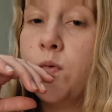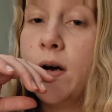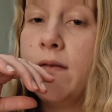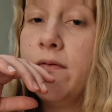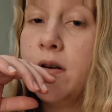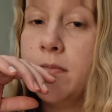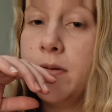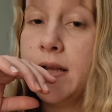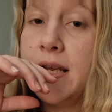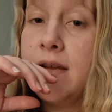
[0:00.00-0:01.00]
what for a
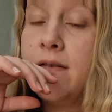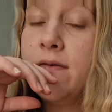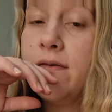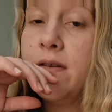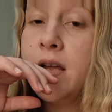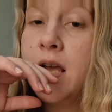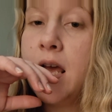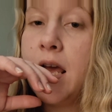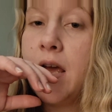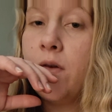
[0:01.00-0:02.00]
belief
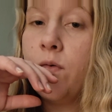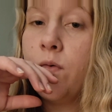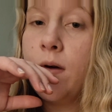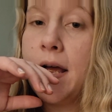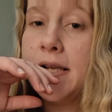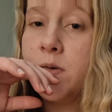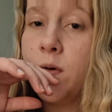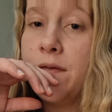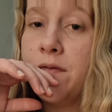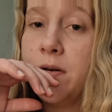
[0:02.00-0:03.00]
and who has
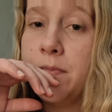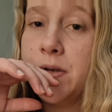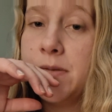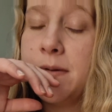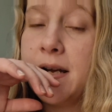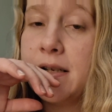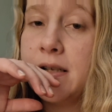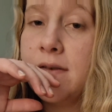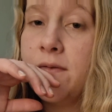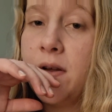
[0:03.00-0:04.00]
what for perspective.